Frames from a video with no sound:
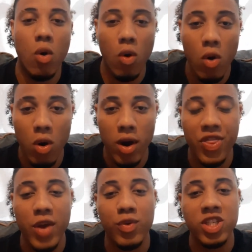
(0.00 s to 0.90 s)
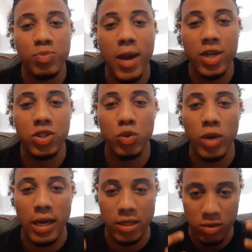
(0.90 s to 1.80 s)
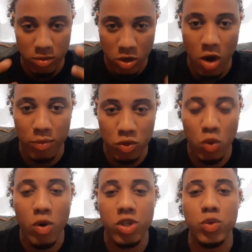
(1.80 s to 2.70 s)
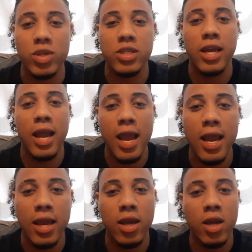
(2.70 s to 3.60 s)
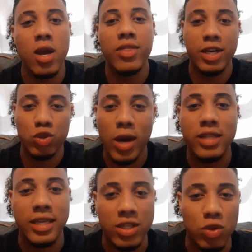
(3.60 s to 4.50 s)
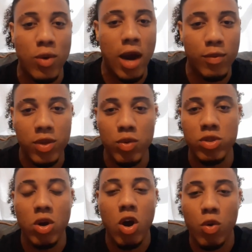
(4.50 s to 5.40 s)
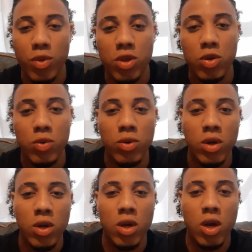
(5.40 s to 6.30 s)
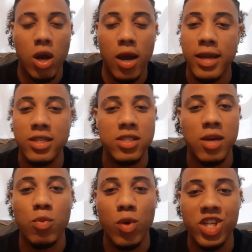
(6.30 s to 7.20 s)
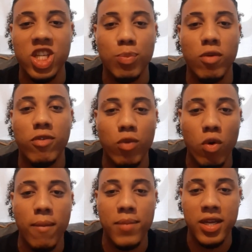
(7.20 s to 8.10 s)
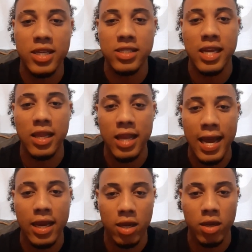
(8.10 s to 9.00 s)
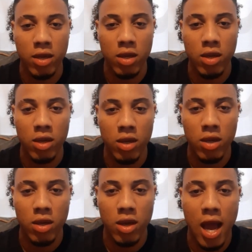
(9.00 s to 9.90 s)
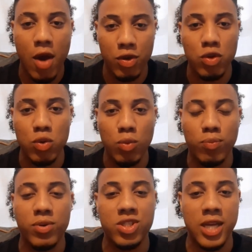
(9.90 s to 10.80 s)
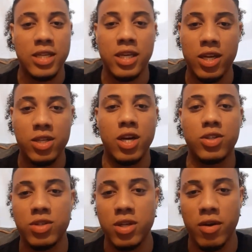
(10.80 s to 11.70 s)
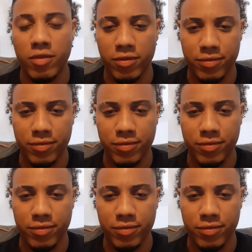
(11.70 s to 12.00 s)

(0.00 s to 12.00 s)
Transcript: or they respect you and come towards you and say, hey, they try to interact with you, talk with you in some way, shape, or form because they like how you present and conduct yourself.